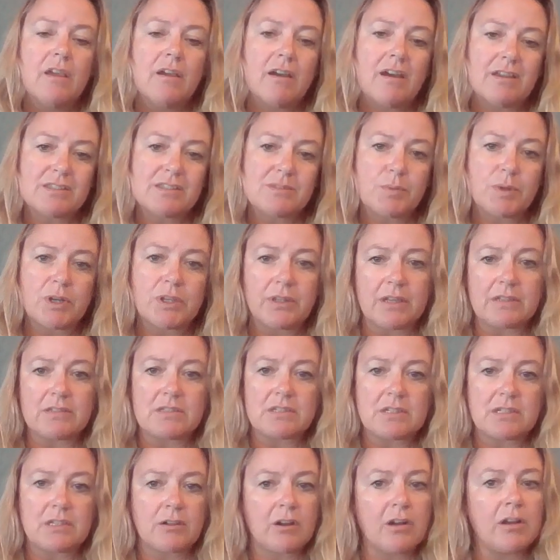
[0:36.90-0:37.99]
hospitalized
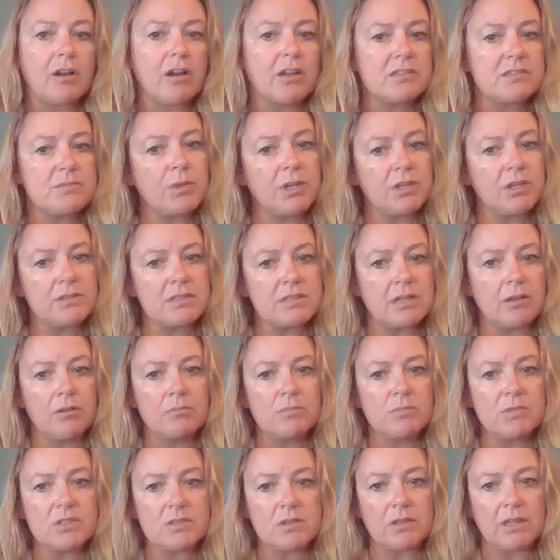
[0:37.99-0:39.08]
in our hospitals here in
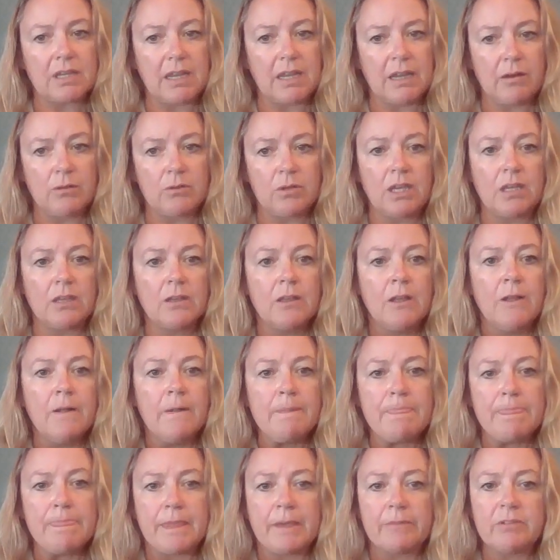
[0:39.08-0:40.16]
Missoula County,
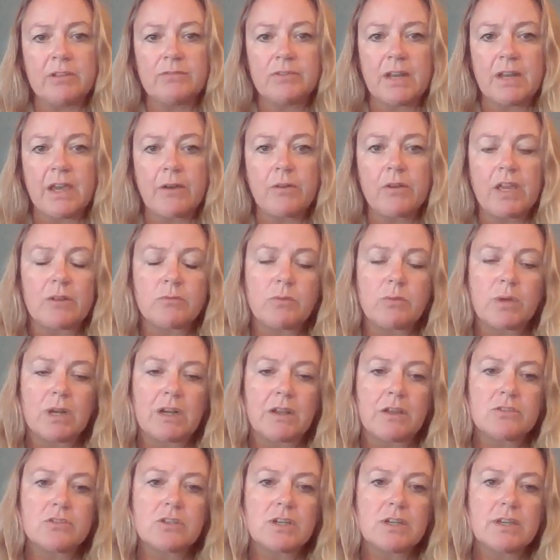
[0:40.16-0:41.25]
and we've now had
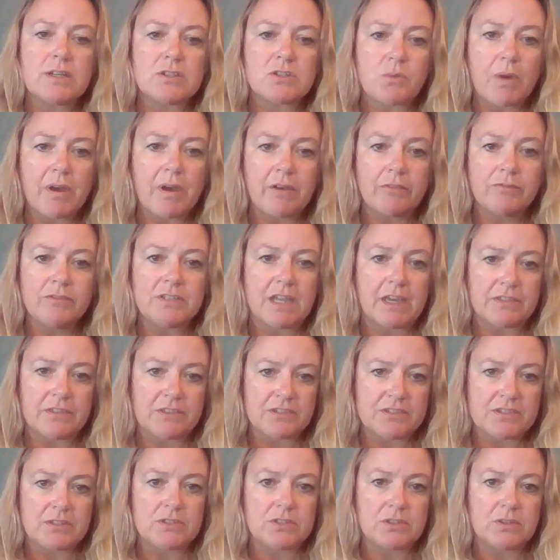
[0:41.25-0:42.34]
112
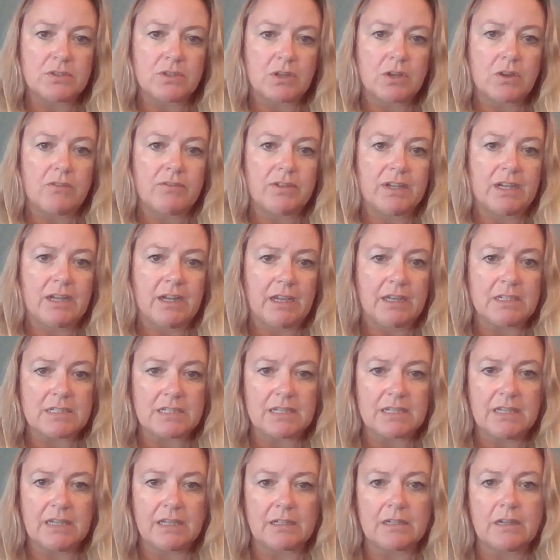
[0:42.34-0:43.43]
deaths due to
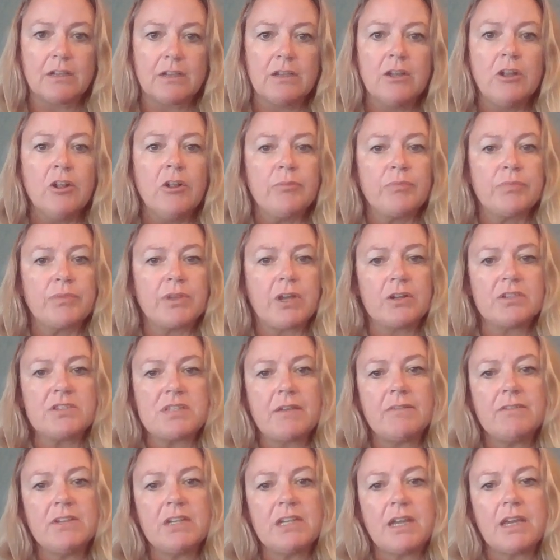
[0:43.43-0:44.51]
COVID-19. Our
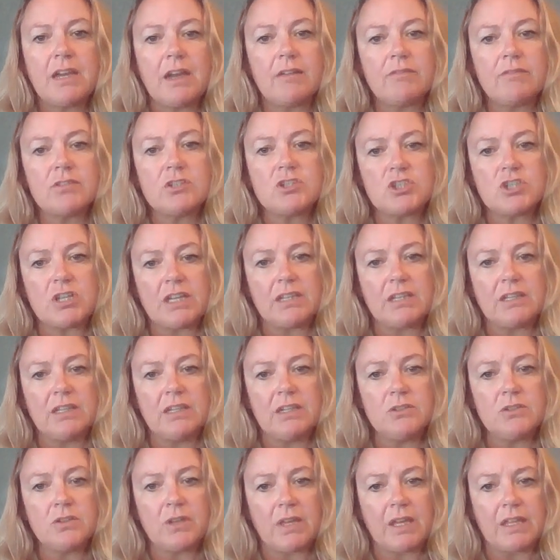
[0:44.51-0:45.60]
7-day average daily
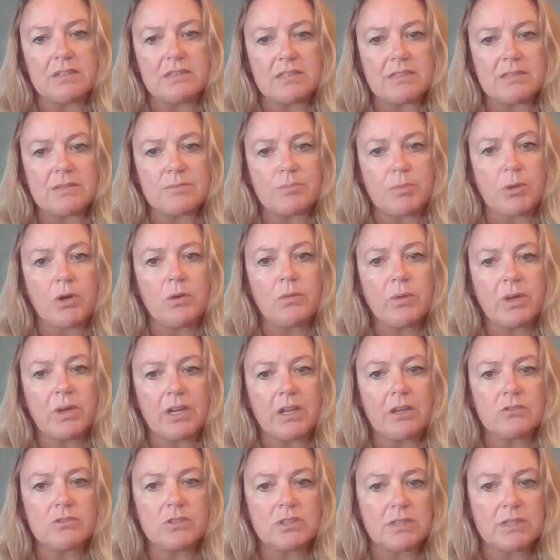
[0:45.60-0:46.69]
new cases per
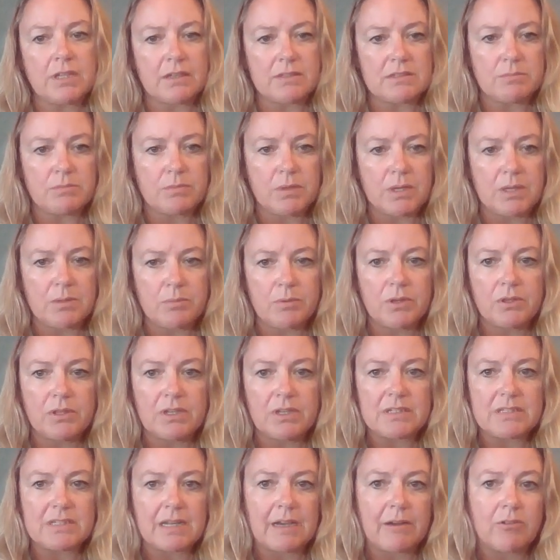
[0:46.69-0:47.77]
100,000 people
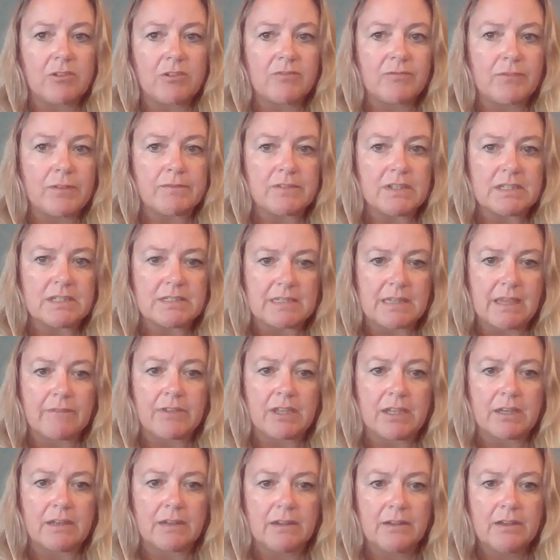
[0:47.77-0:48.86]
is now at
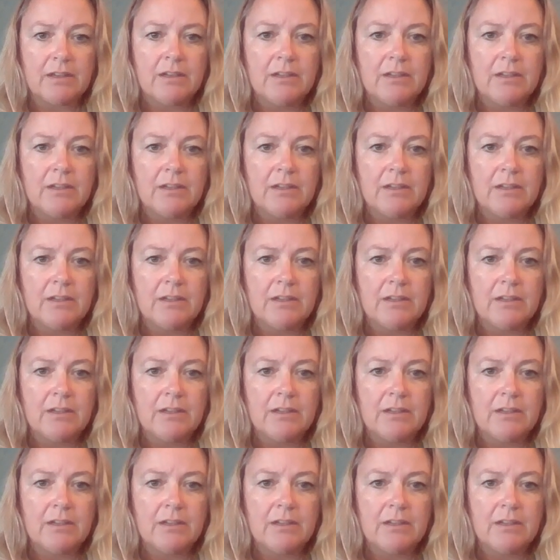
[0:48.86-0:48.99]
57.